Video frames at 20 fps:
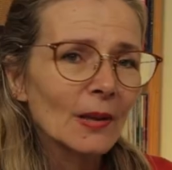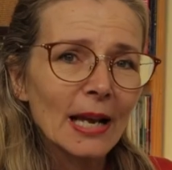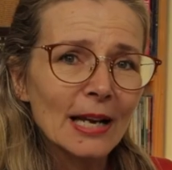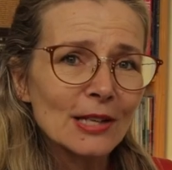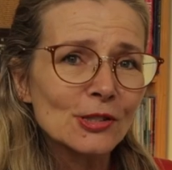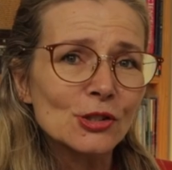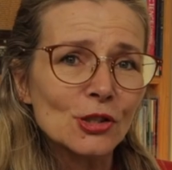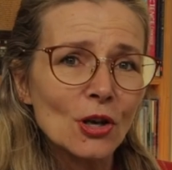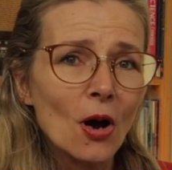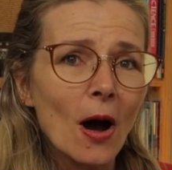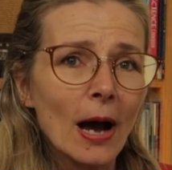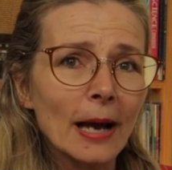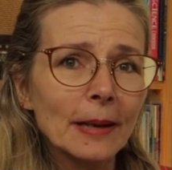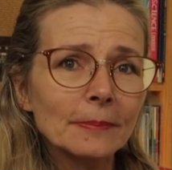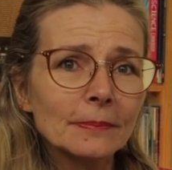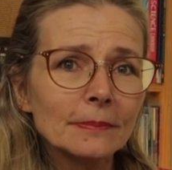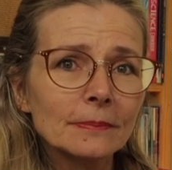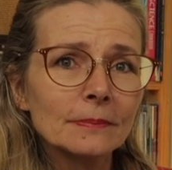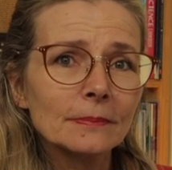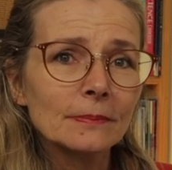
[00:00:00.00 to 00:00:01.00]
It's
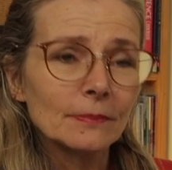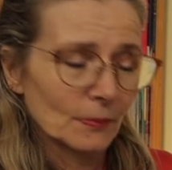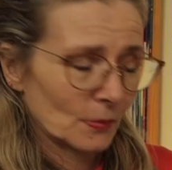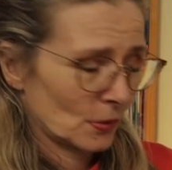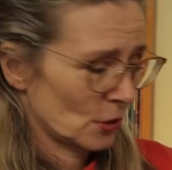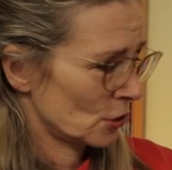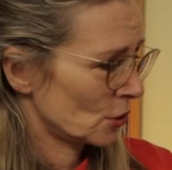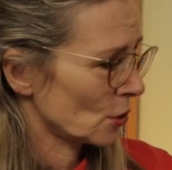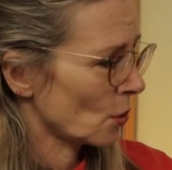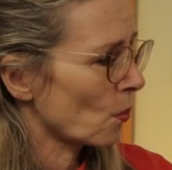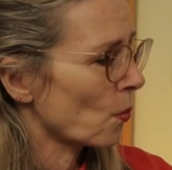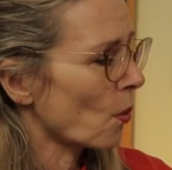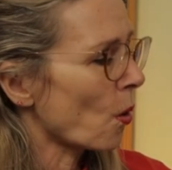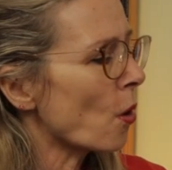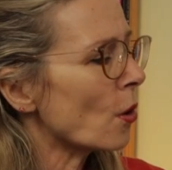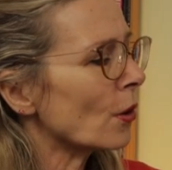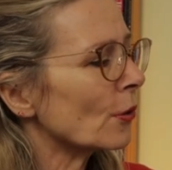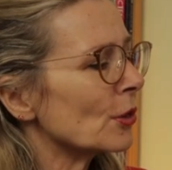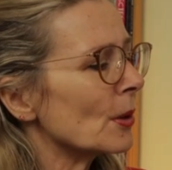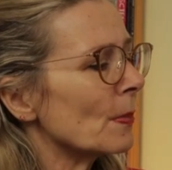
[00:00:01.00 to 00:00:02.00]
time to
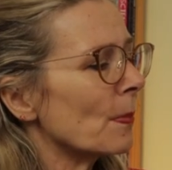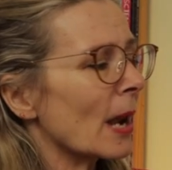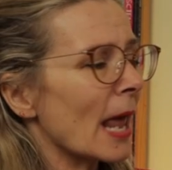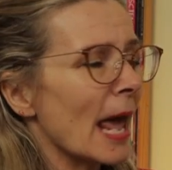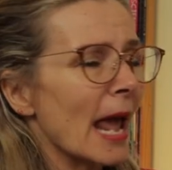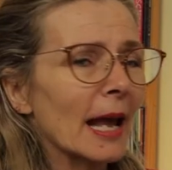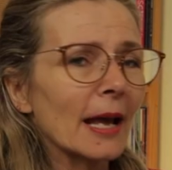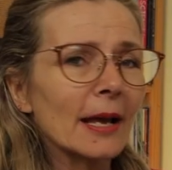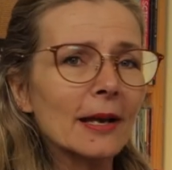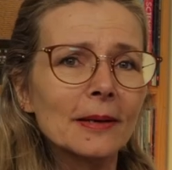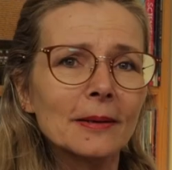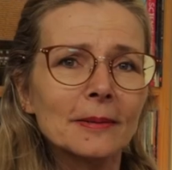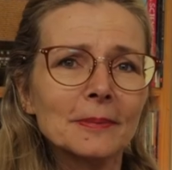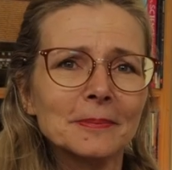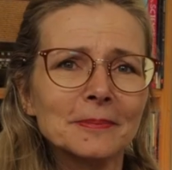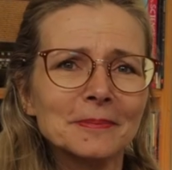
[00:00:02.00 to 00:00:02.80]
walk the plank.